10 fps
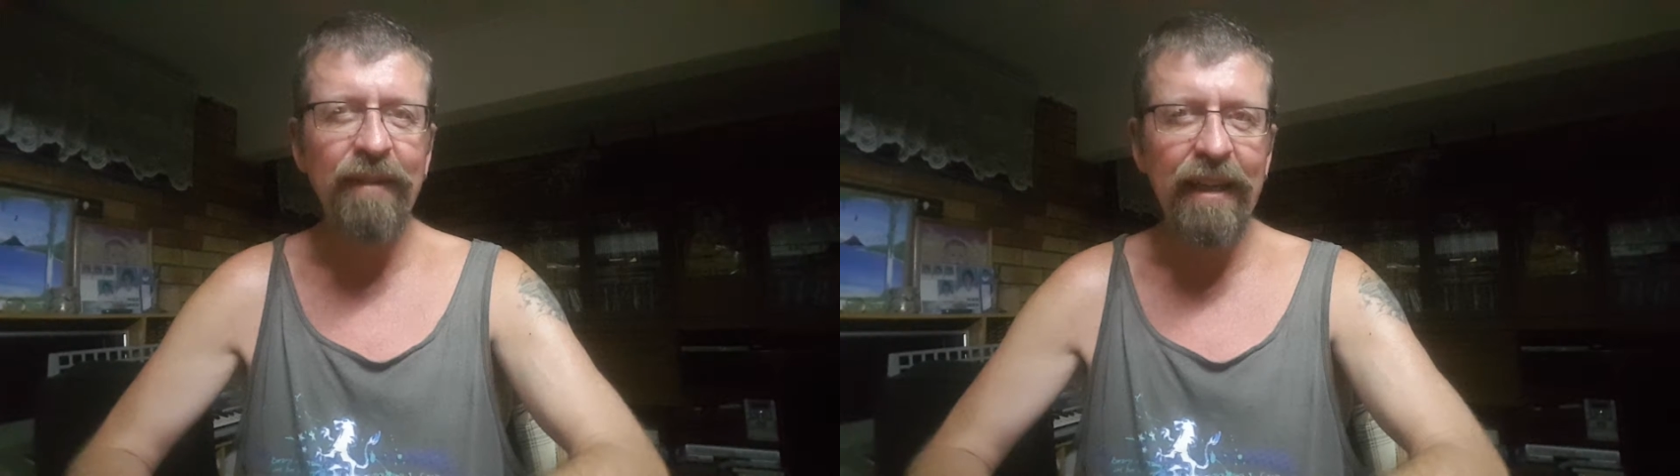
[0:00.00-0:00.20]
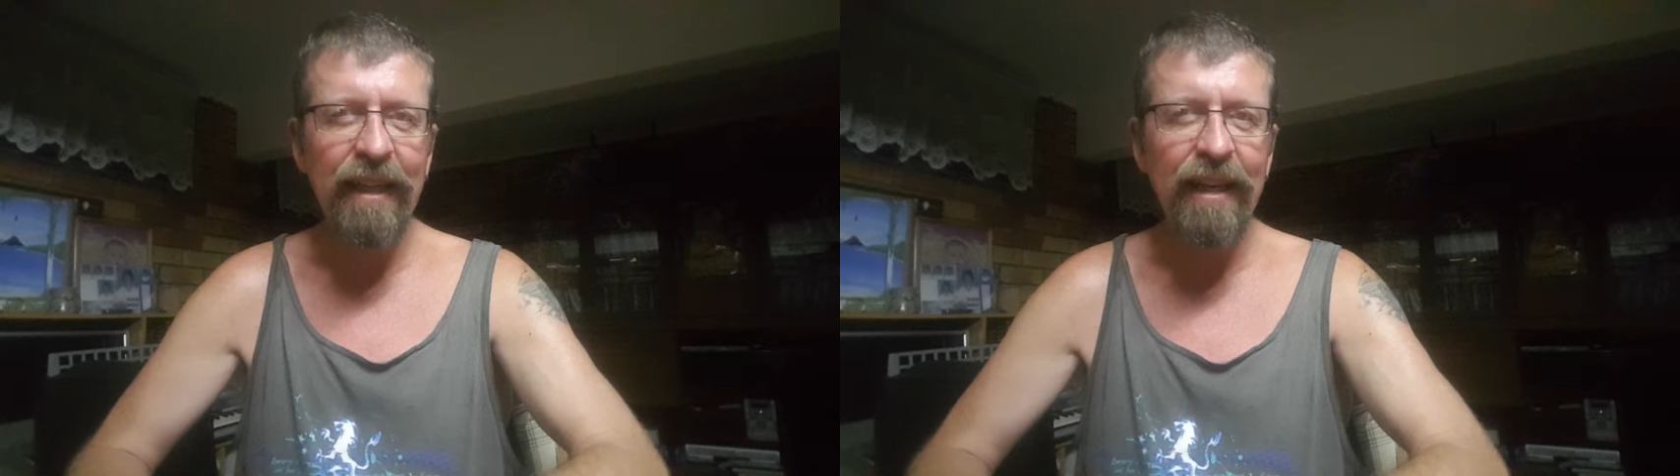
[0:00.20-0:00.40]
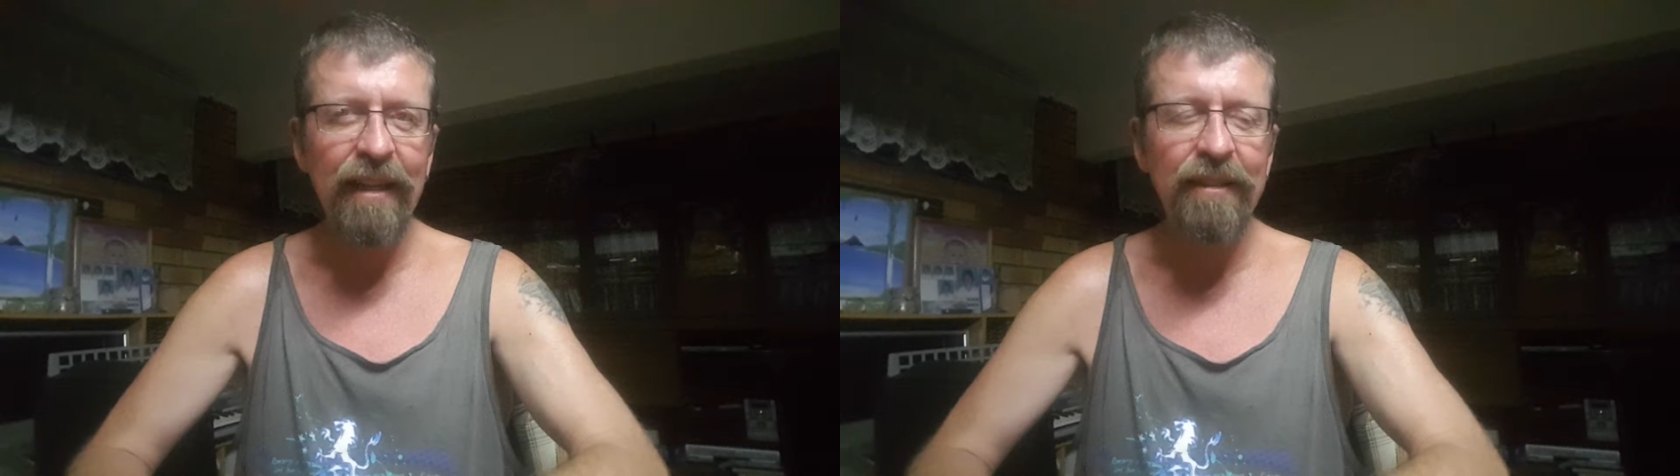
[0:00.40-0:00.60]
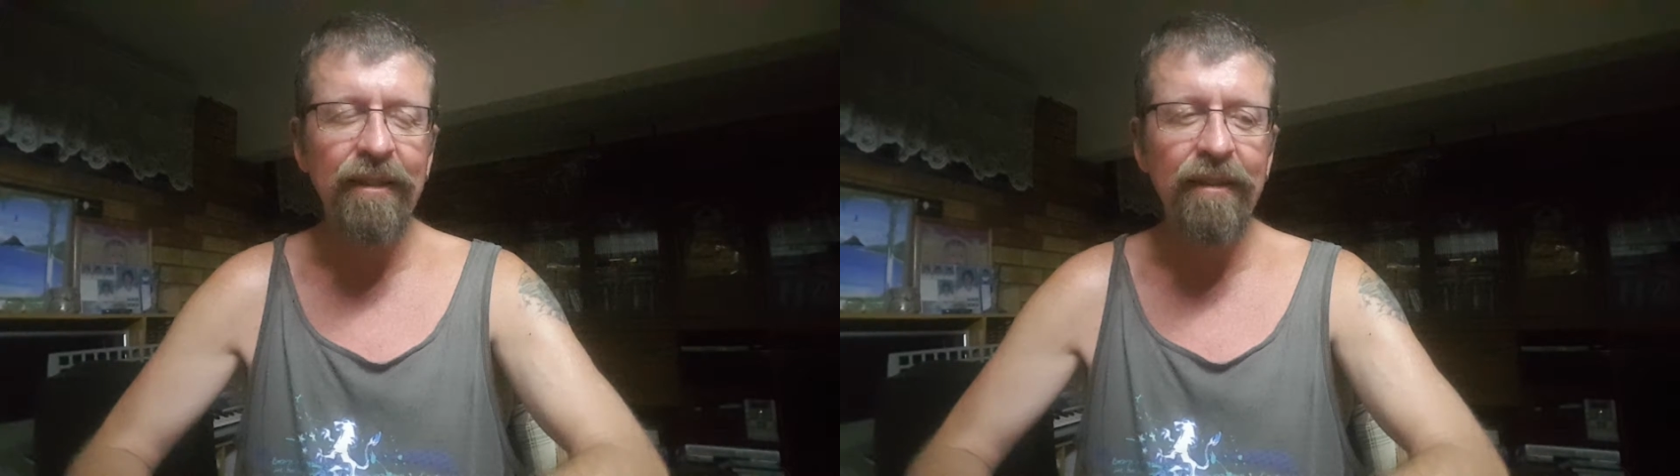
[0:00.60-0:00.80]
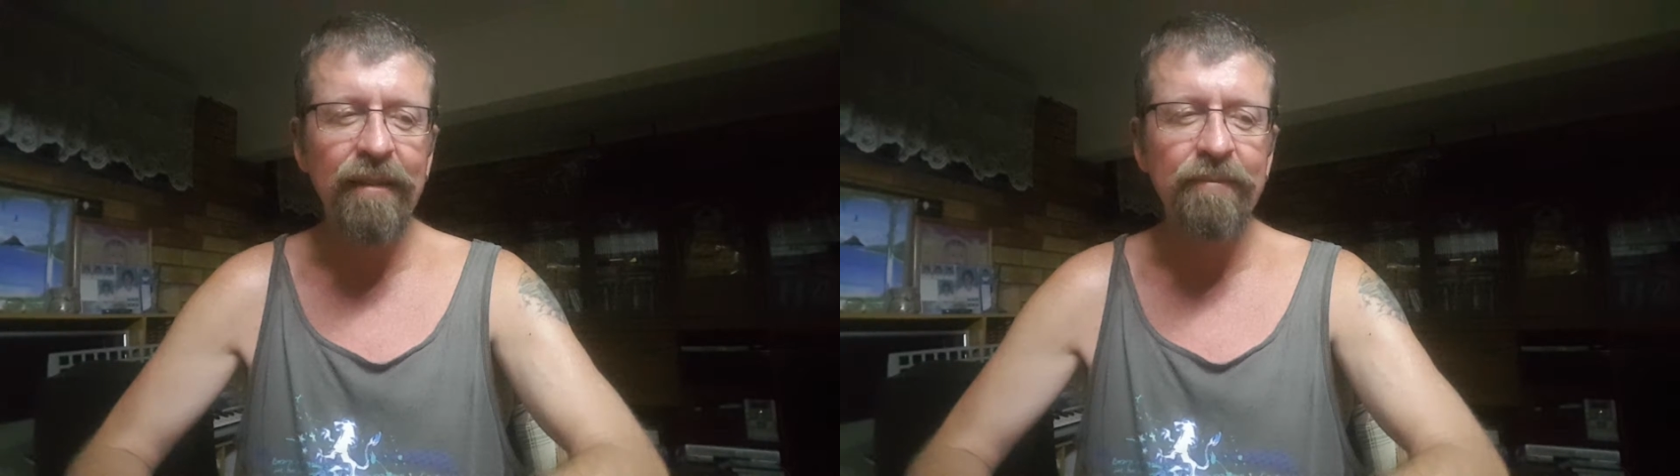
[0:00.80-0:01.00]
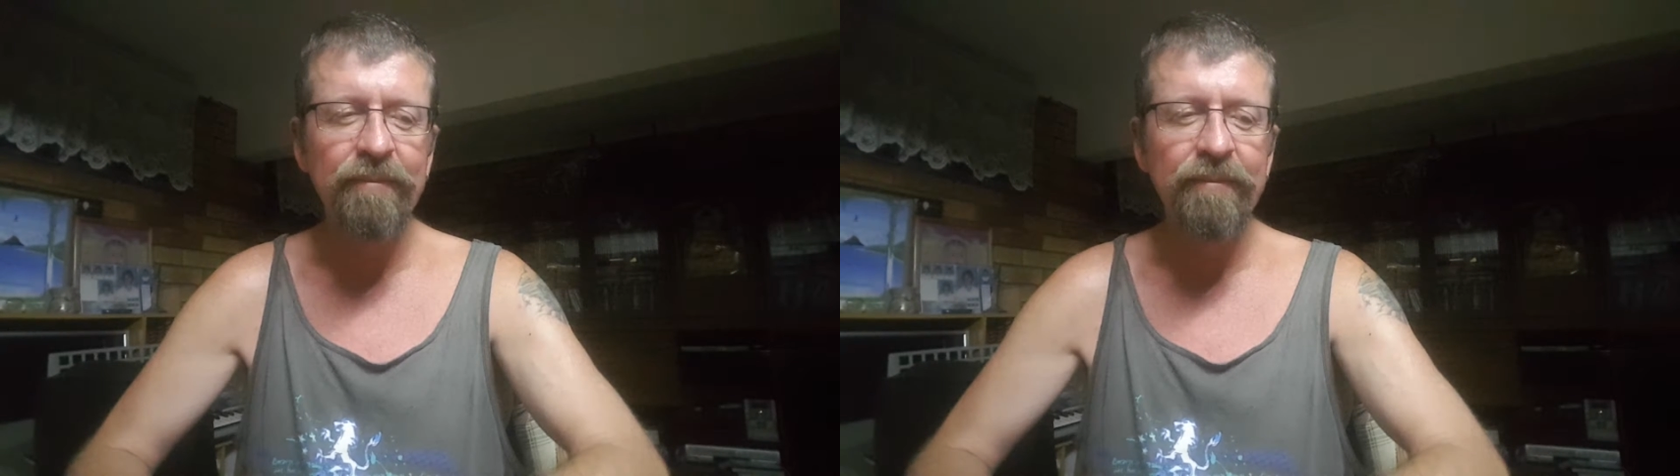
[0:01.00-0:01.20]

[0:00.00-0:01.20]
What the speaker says: had a hard time.